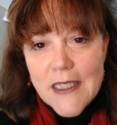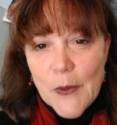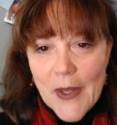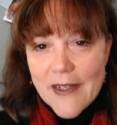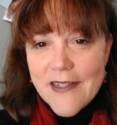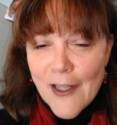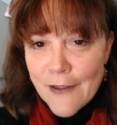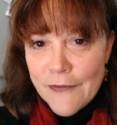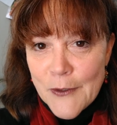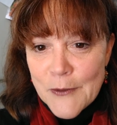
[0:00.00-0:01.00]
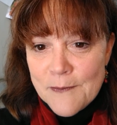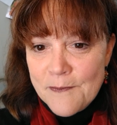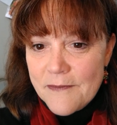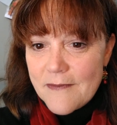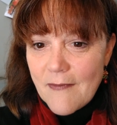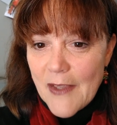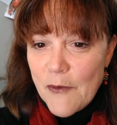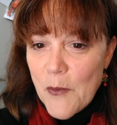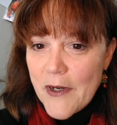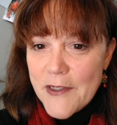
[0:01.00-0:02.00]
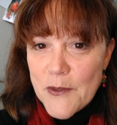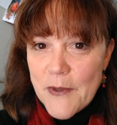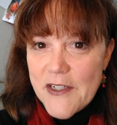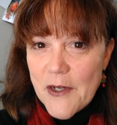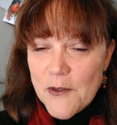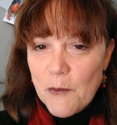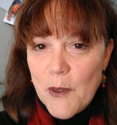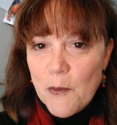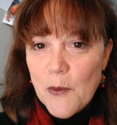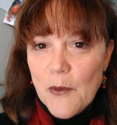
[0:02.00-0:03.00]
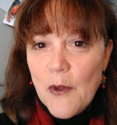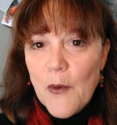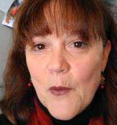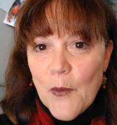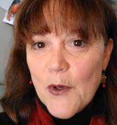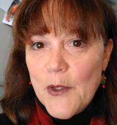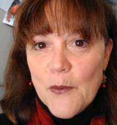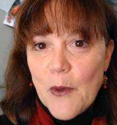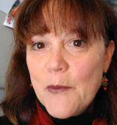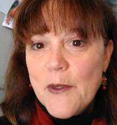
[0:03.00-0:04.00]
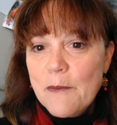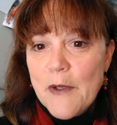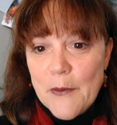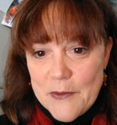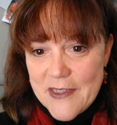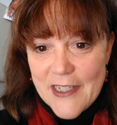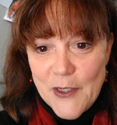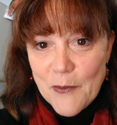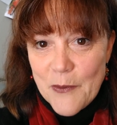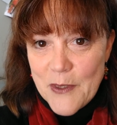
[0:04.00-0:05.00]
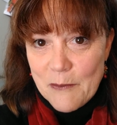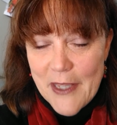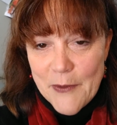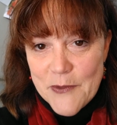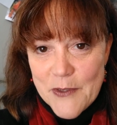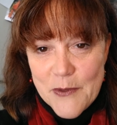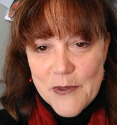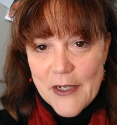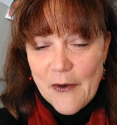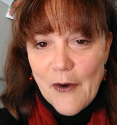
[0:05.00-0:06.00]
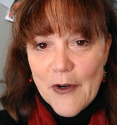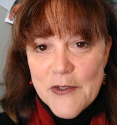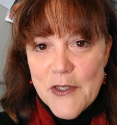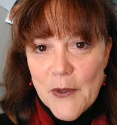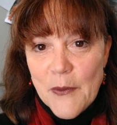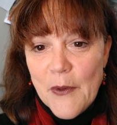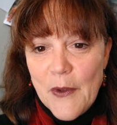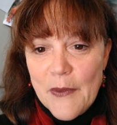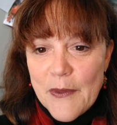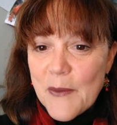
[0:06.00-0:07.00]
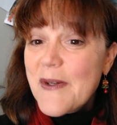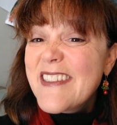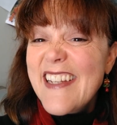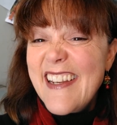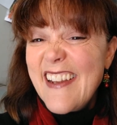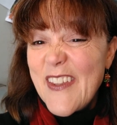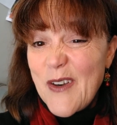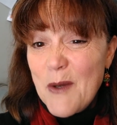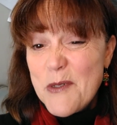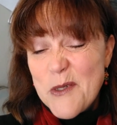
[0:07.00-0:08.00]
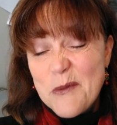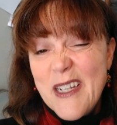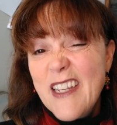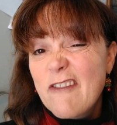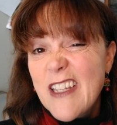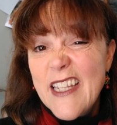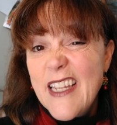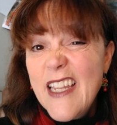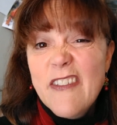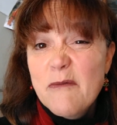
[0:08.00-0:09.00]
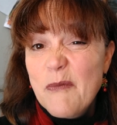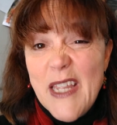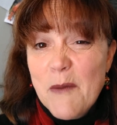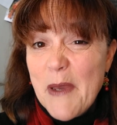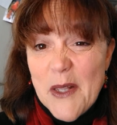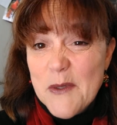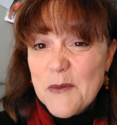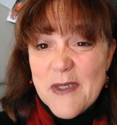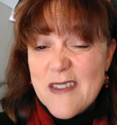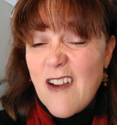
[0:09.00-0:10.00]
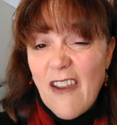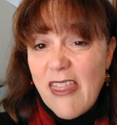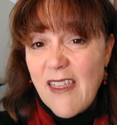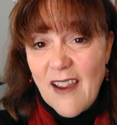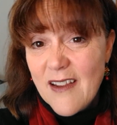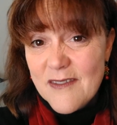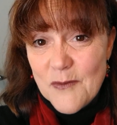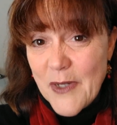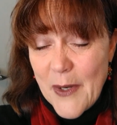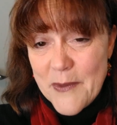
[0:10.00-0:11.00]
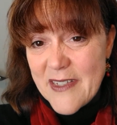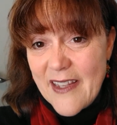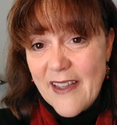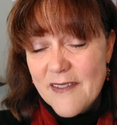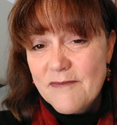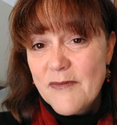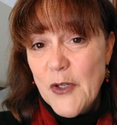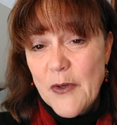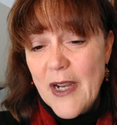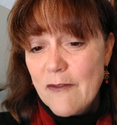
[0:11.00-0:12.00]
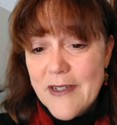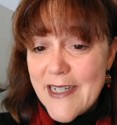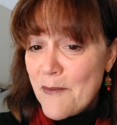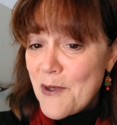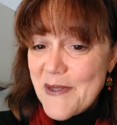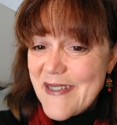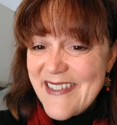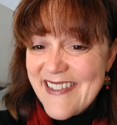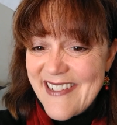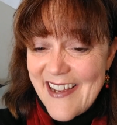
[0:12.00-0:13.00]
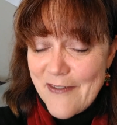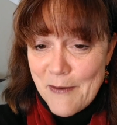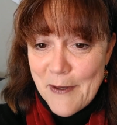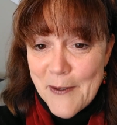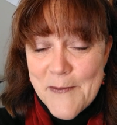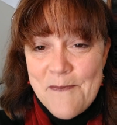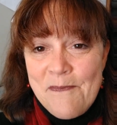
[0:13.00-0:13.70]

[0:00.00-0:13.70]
You had a telephone if you wanted to reach out to people, or you wrote them notes and you wrote them letters and you sent cards. There weren't any other options. We didn't really, even email was not a thing when I was a kid. Your everyday person didn't have email.